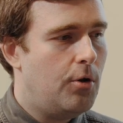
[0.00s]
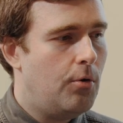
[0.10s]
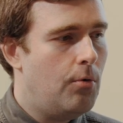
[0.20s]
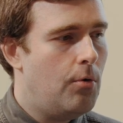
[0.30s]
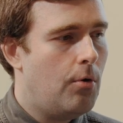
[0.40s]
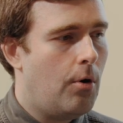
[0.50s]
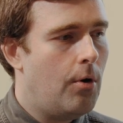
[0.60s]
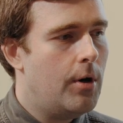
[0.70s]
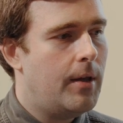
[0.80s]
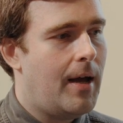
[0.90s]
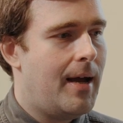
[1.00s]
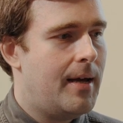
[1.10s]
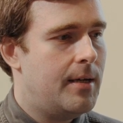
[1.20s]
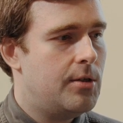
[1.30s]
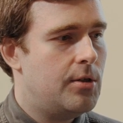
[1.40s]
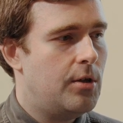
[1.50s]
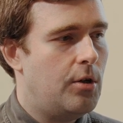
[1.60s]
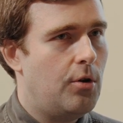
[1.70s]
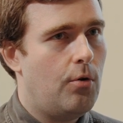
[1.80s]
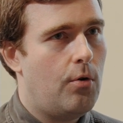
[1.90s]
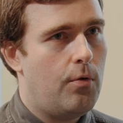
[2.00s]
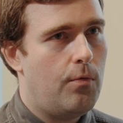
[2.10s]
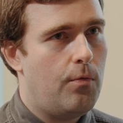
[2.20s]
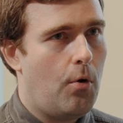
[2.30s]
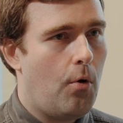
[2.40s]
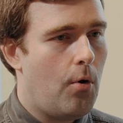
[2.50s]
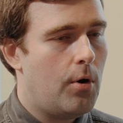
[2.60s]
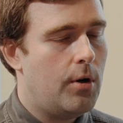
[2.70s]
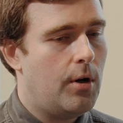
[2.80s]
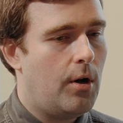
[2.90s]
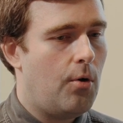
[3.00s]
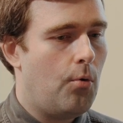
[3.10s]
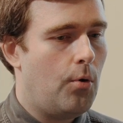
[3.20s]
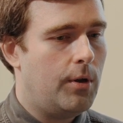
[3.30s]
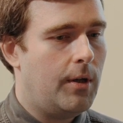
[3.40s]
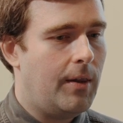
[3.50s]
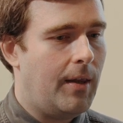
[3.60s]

you organize your work on